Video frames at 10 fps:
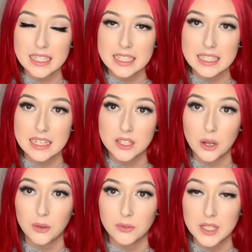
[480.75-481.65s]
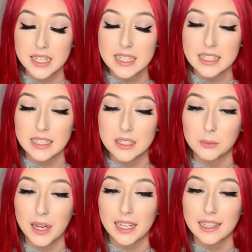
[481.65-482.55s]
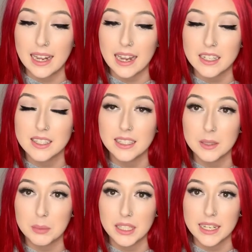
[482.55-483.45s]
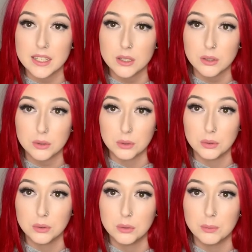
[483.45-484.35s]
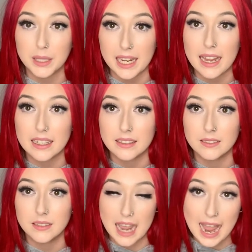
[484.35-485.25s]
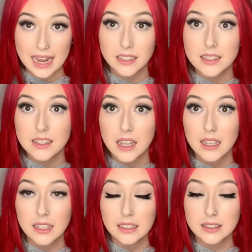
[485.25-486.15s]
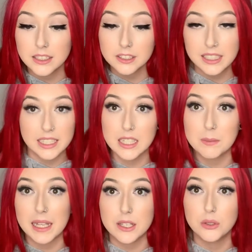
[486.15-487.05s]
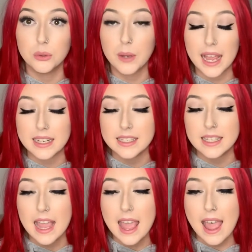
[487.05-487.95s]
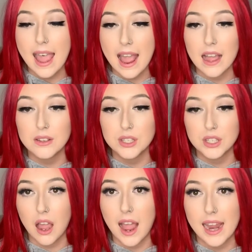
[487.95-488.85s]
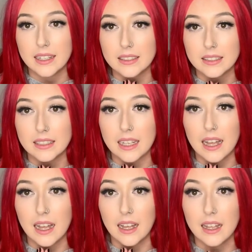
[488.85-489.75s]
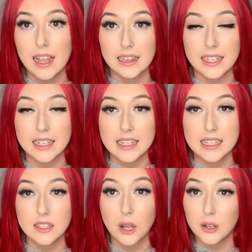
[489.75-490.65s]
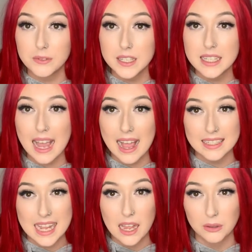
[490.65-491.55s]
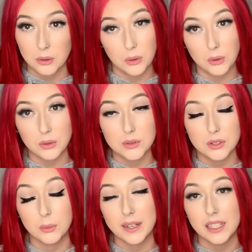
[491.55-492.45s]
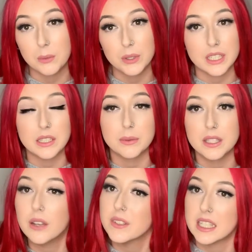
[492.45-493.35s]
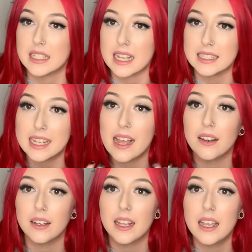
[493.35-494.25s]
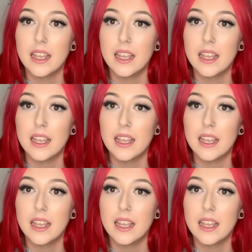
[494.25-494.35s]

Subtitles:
instance of this is where he actually placed two beheaded heads, literally just placed two heads outside Elliot Ness's office at Town Hall. So when he walked into his office and sat down,